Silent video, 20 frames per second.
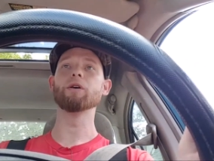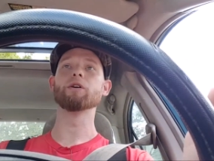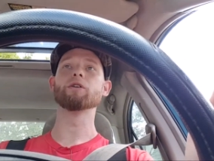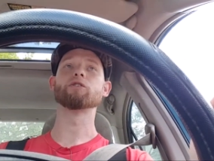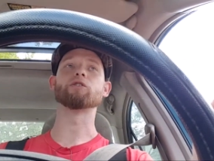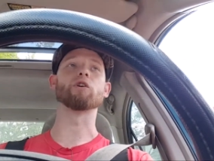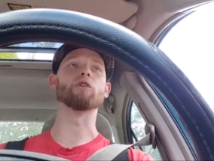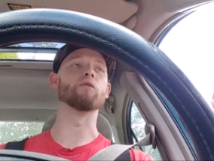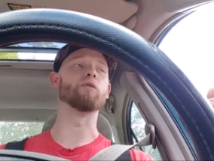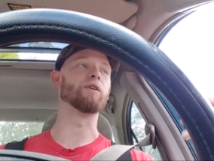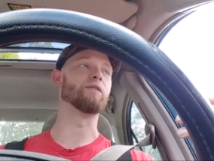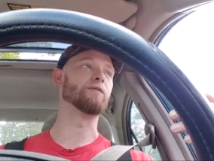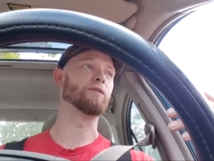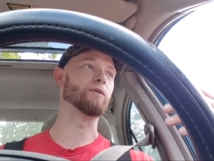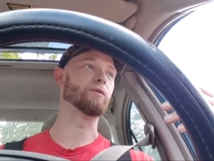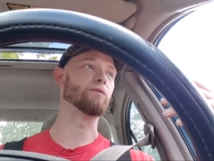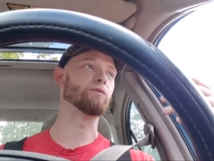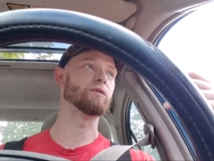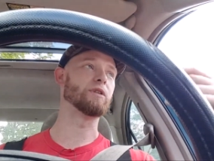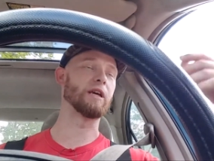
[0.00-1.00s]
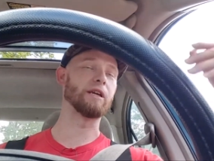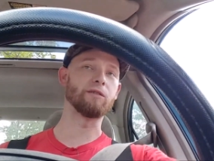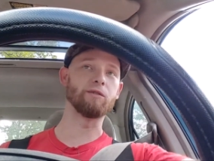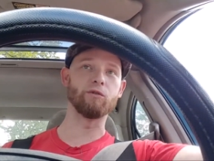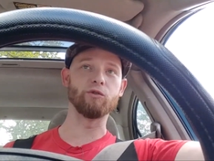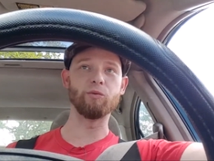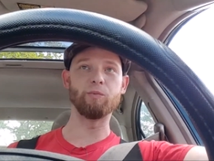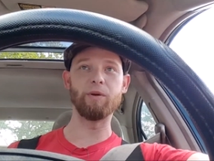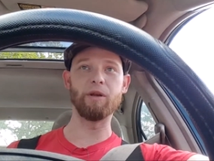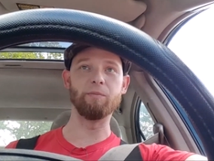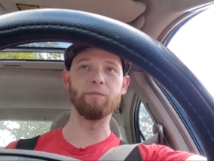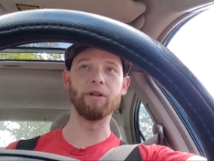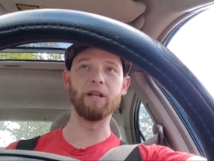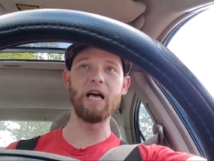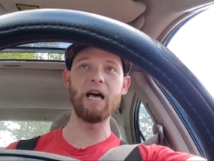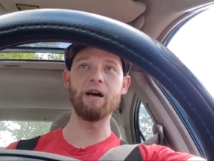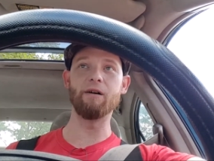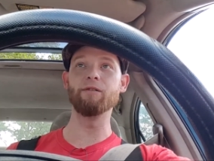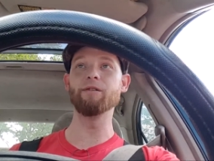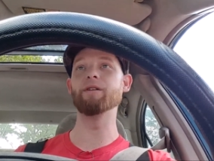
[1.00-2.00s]
So if you take those people
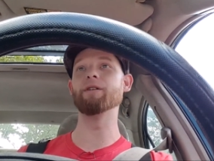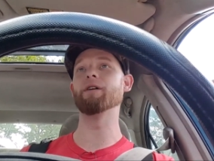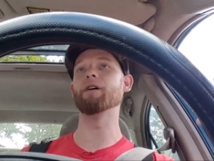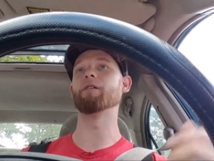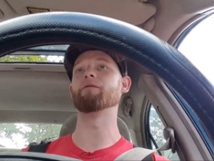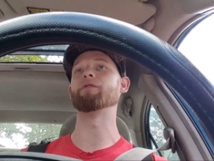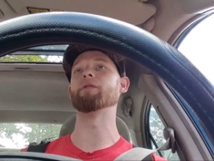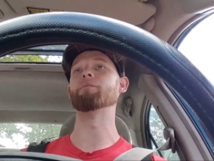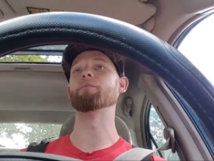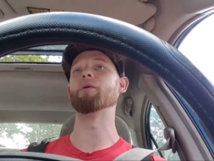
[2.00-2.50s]
out of the